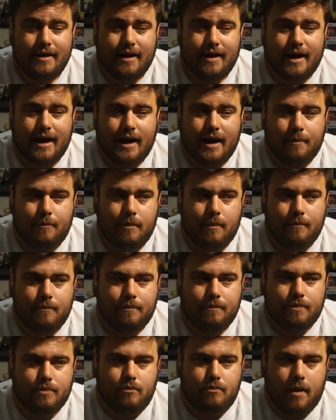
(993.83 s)

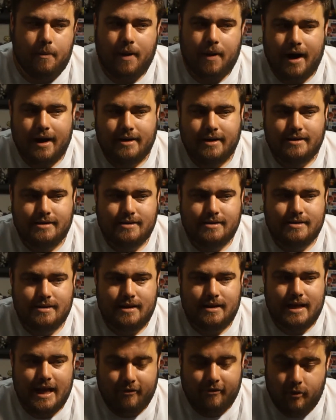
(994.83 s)
My
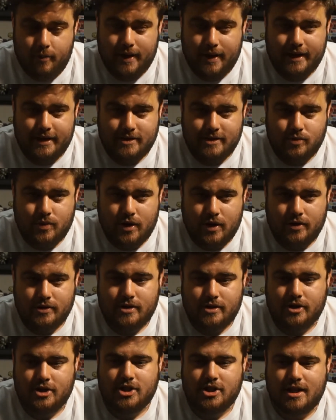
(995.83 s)
partner's never been as well,
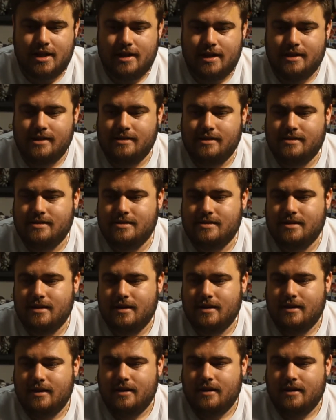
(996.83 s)
so she's